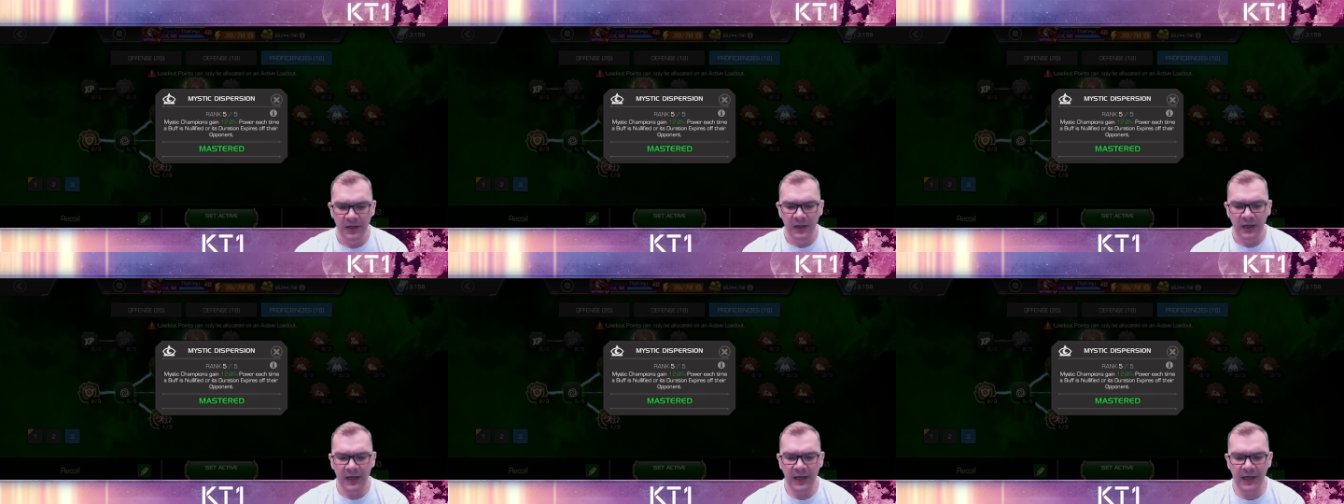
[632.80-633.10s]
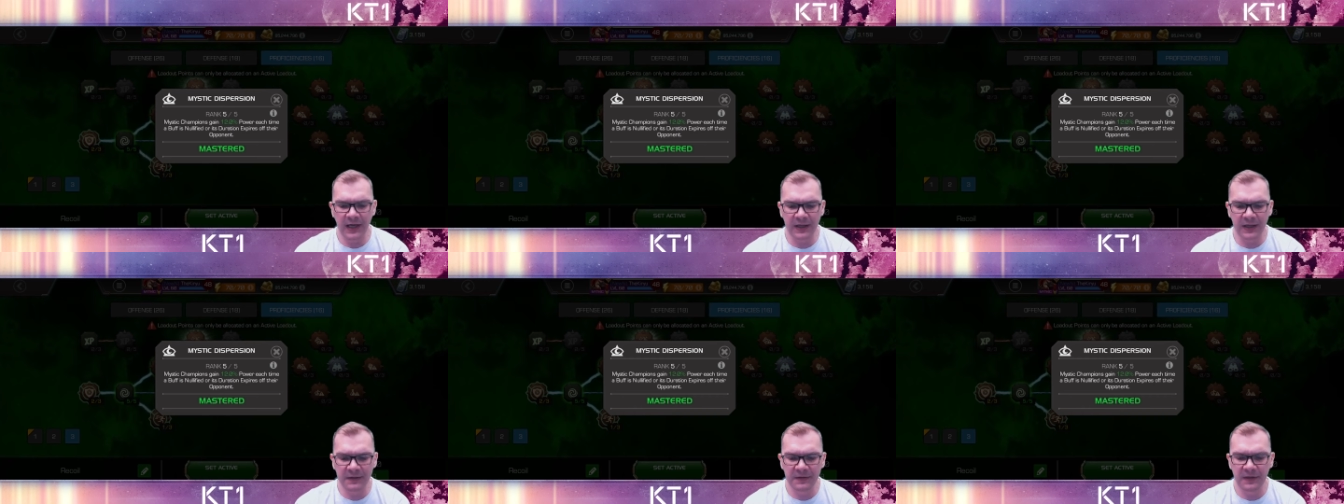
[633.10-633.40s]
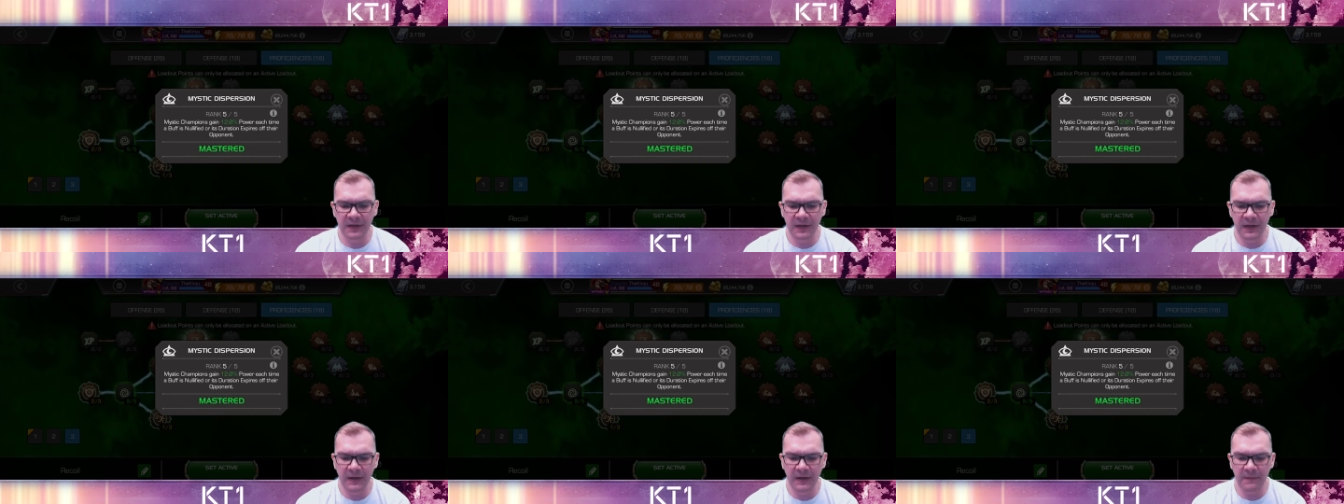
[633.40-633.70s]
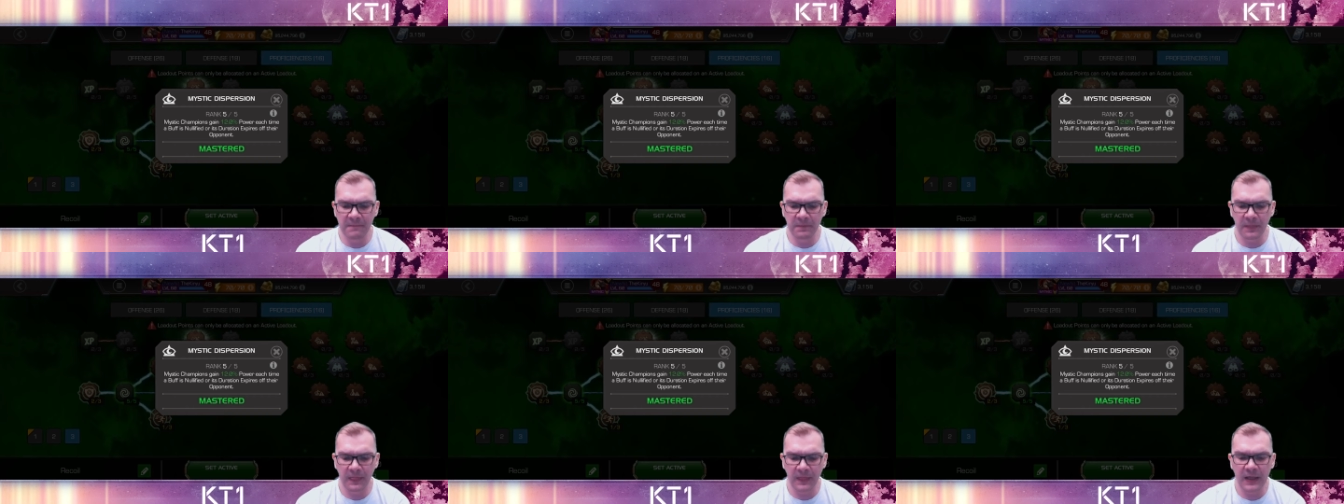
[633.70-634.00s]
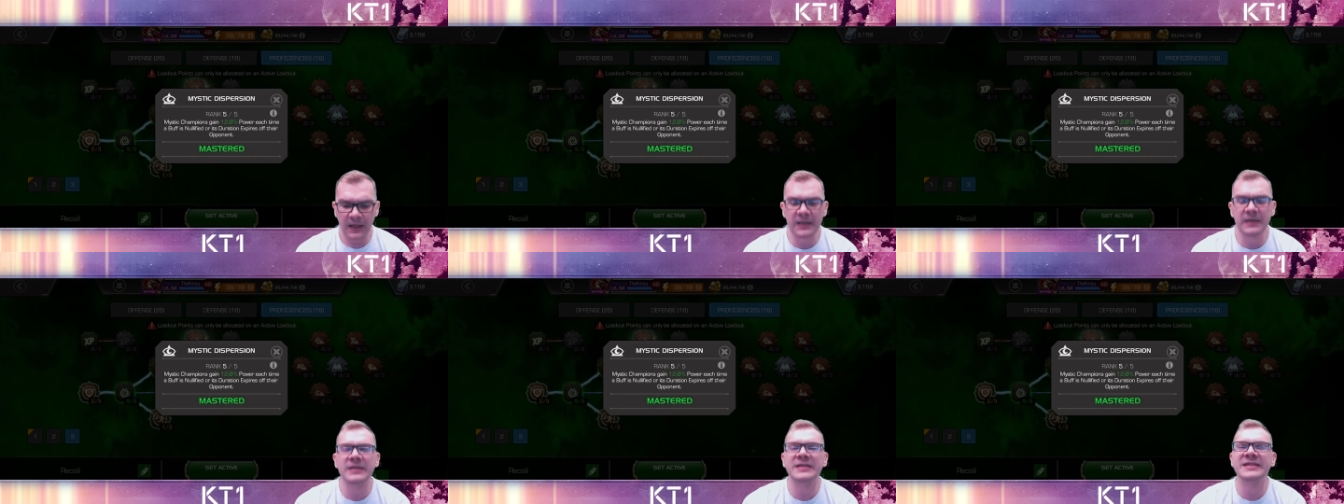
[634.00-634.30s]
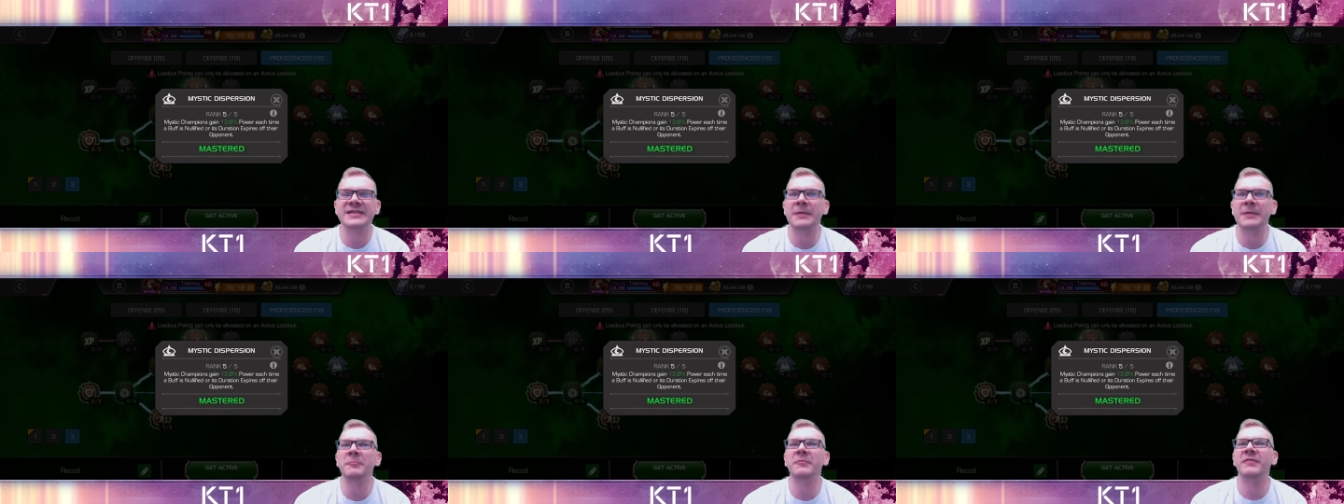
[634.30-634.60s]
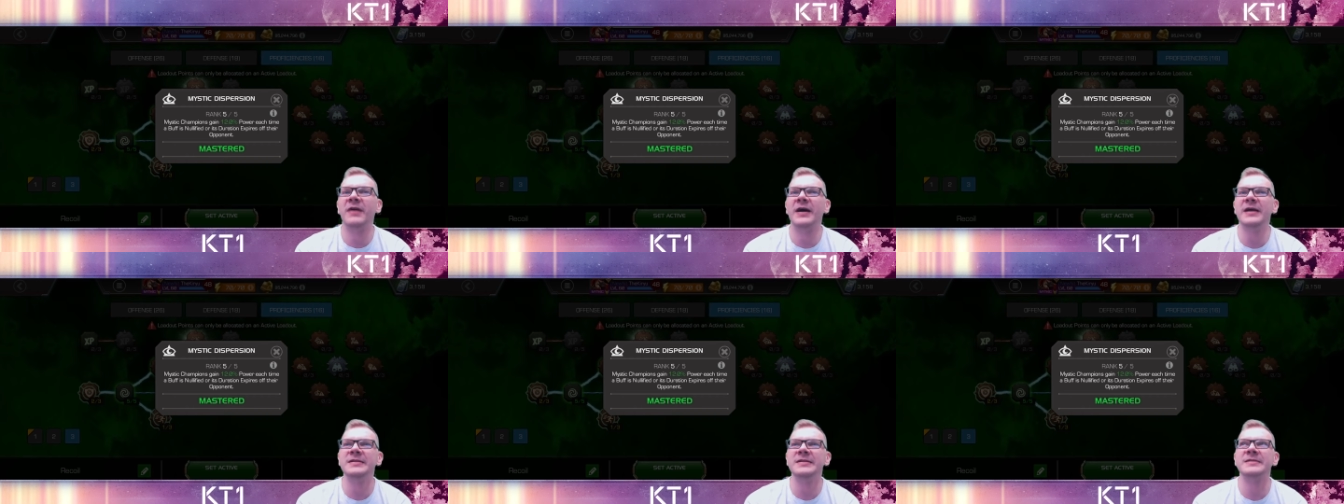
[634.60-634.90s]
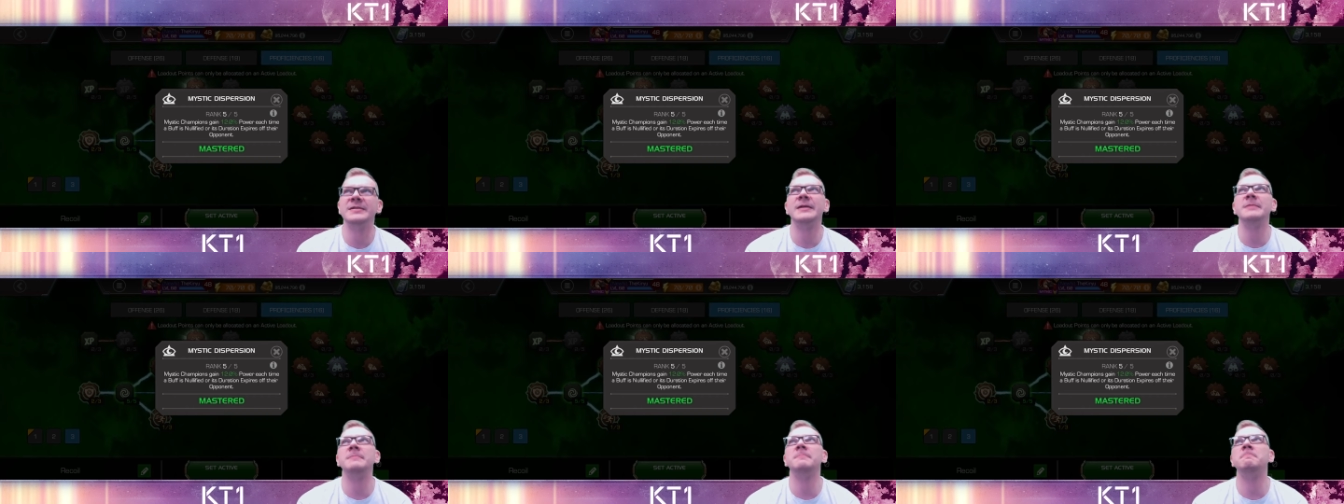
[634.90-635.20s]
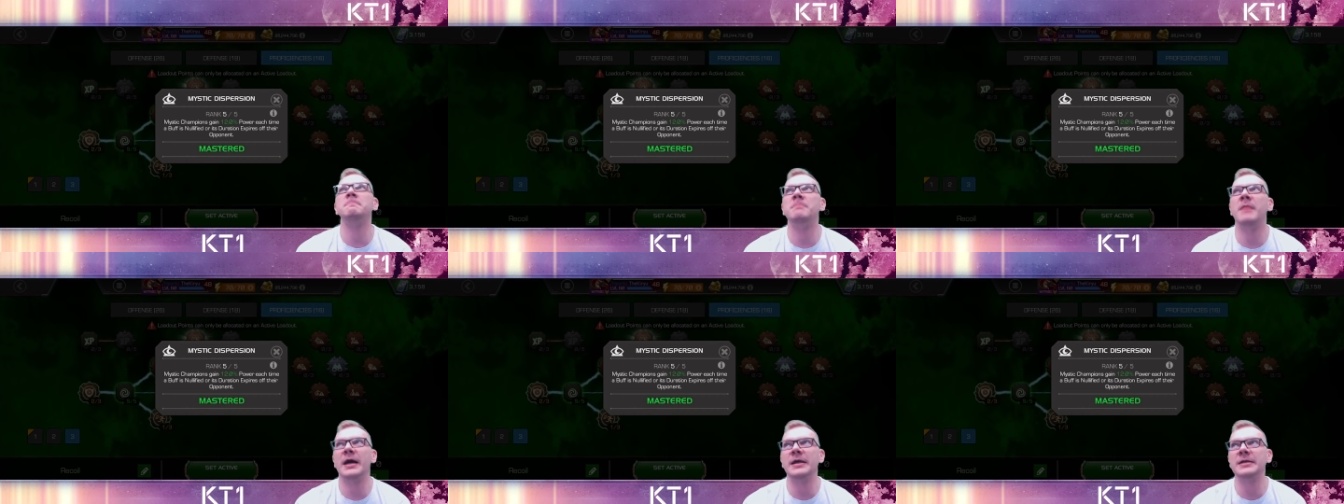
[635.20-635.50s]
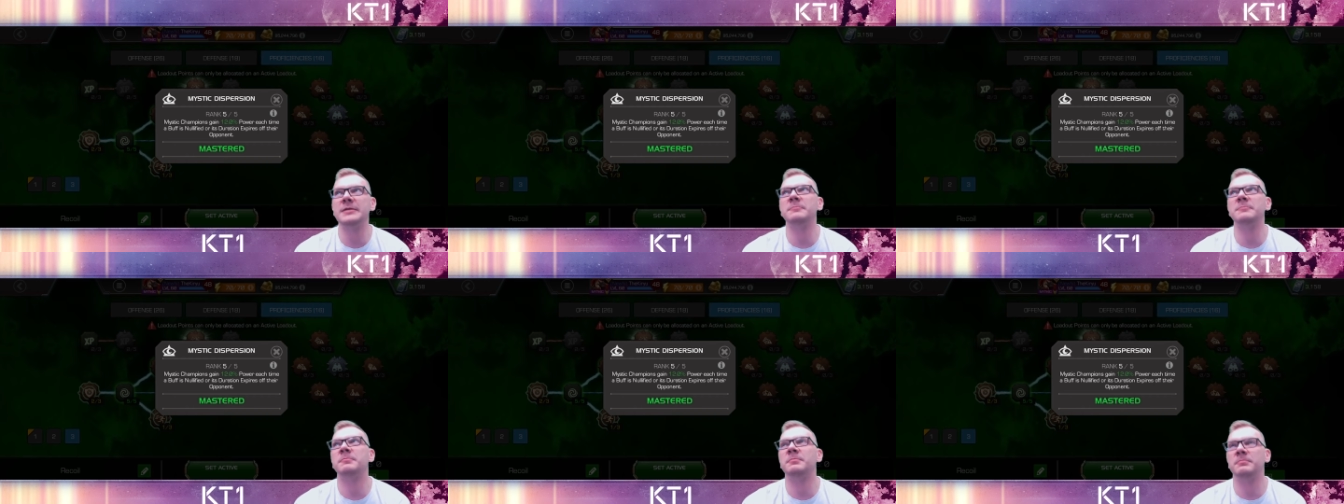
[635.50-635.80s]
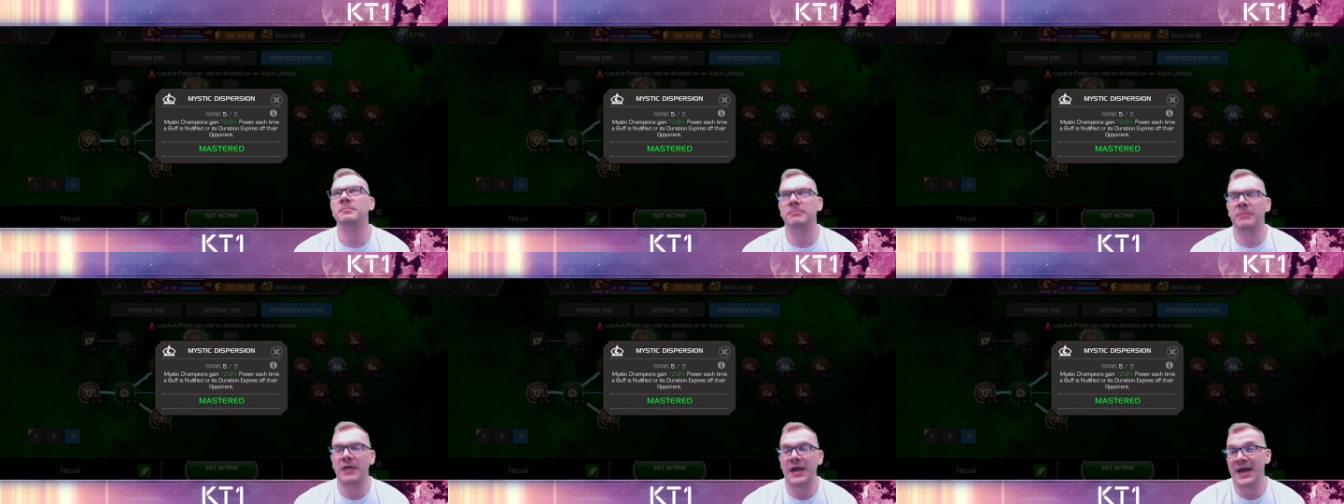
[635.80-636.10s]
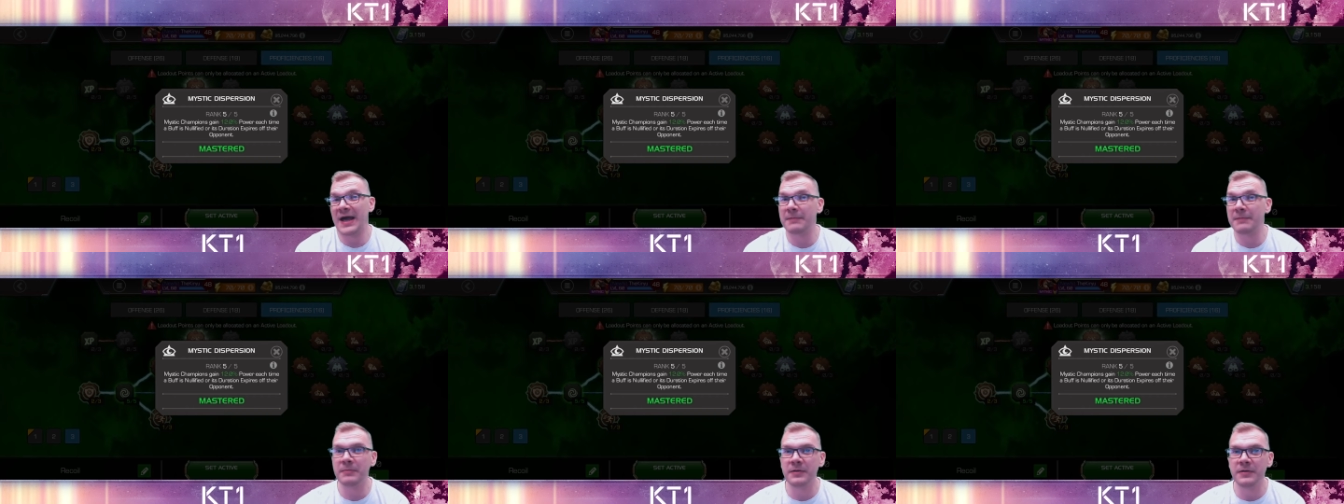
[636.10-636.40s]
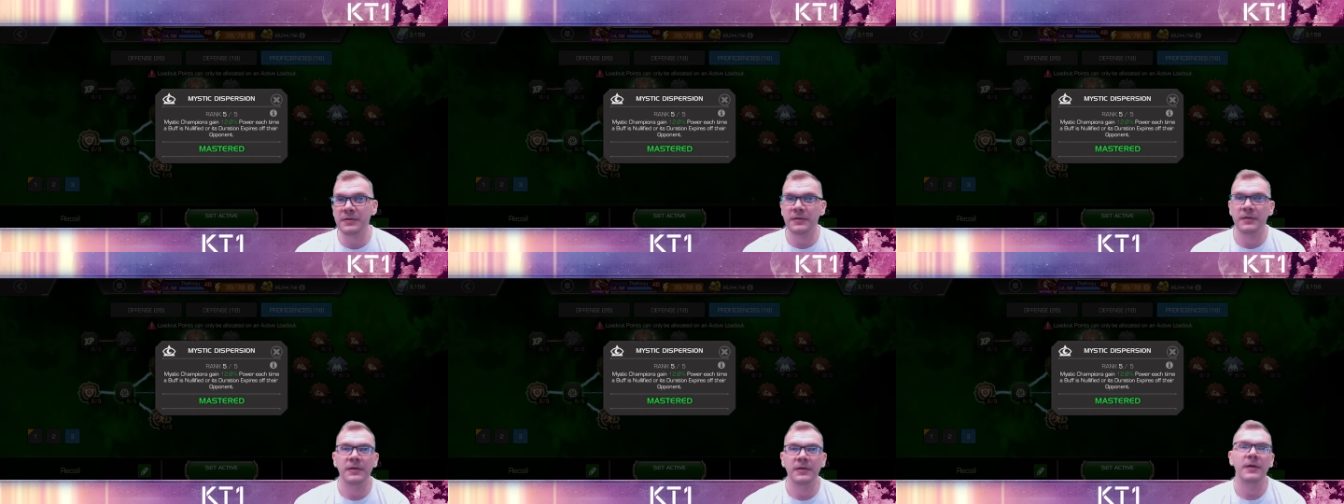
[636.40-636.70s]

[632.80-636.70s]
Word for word: And uh, in some fights that might happen,